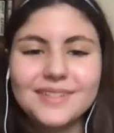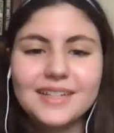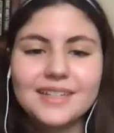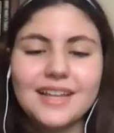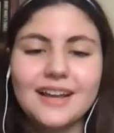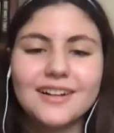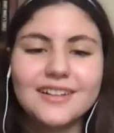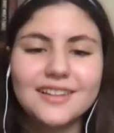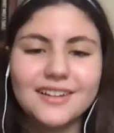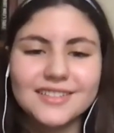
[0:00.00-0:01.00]
Now to
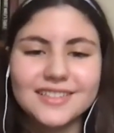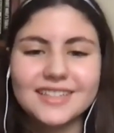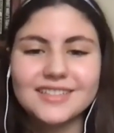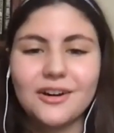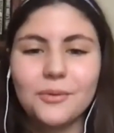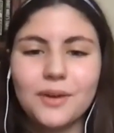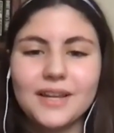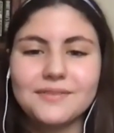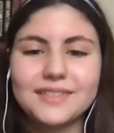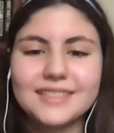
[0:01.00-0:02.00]
close, let's all
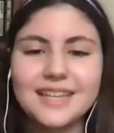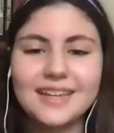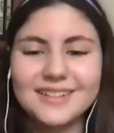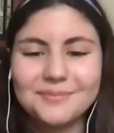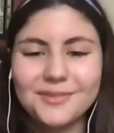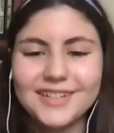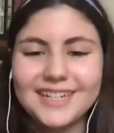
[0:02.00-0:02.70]
wave and say good morning,